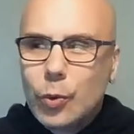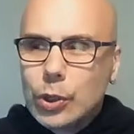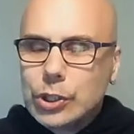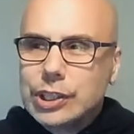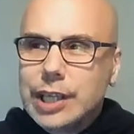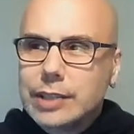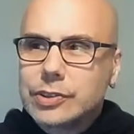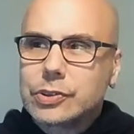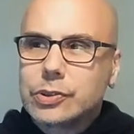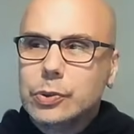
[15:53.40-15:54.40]
which
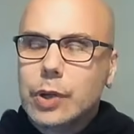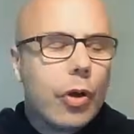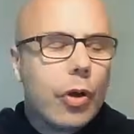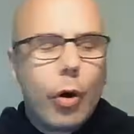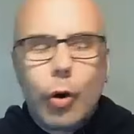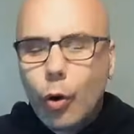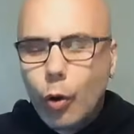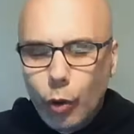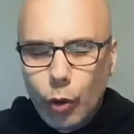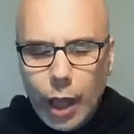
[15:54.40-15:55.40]
gets to the
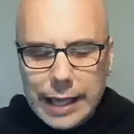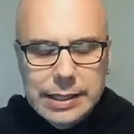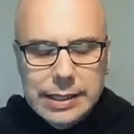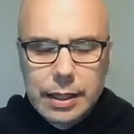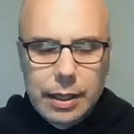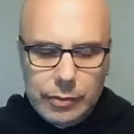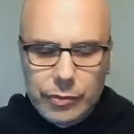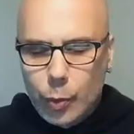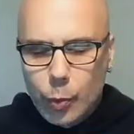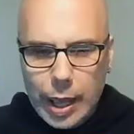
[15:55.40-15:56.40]
whole idea
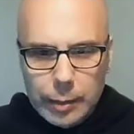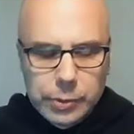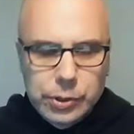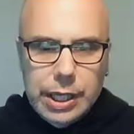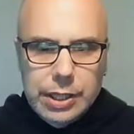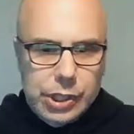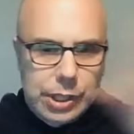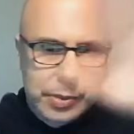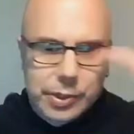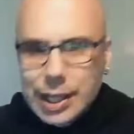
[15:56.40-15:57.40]
of the web
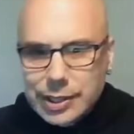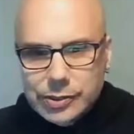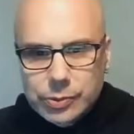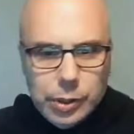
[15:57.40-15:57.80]
changing. But that's